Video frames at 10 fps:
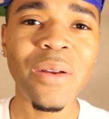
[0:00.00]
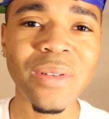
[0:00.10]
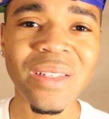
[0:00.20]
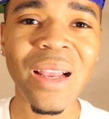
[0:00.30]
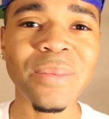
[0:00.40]
I would
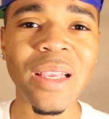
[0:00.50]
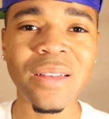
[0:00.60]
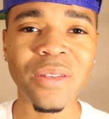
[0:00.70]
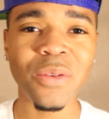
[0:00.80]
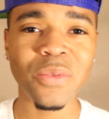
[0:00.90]
have stopped
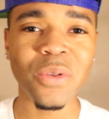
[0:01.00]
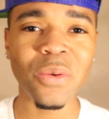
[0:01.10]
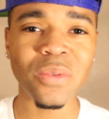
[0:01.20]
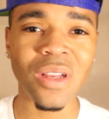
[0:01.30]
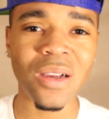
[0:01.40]
texting you
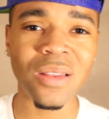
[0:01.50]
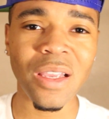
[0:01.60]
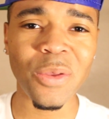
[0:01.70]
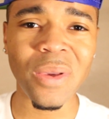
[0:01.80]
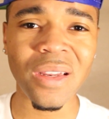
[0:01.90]
too, talking
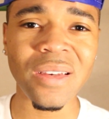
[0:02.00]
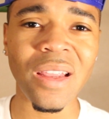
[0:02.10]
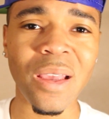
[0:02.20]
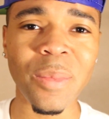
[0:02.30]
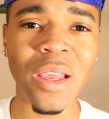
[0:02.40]
like you got a
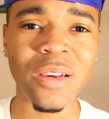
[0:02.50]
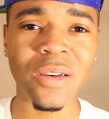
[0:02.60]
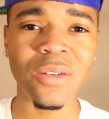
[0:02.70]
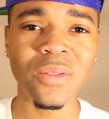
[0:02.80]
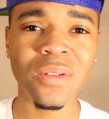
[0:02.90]
damn
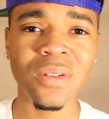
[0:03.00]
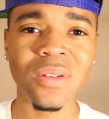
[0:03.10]
echo.